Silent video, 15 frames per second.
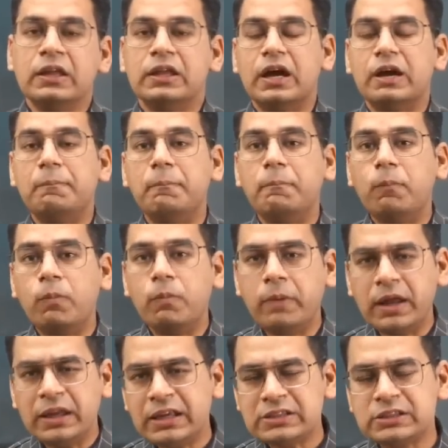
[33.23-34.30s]
There are
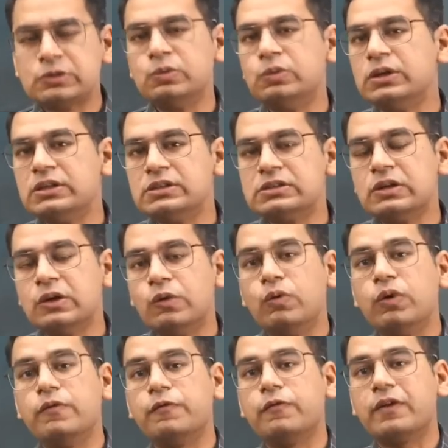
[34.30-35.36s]
many students
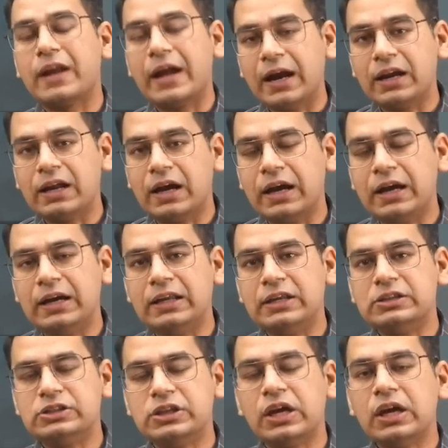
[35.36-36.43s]
who have cracked IIT
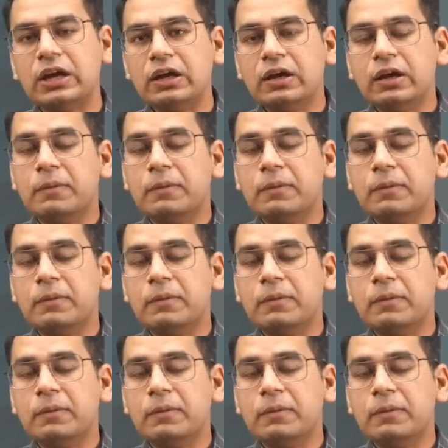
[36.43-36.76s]
JEE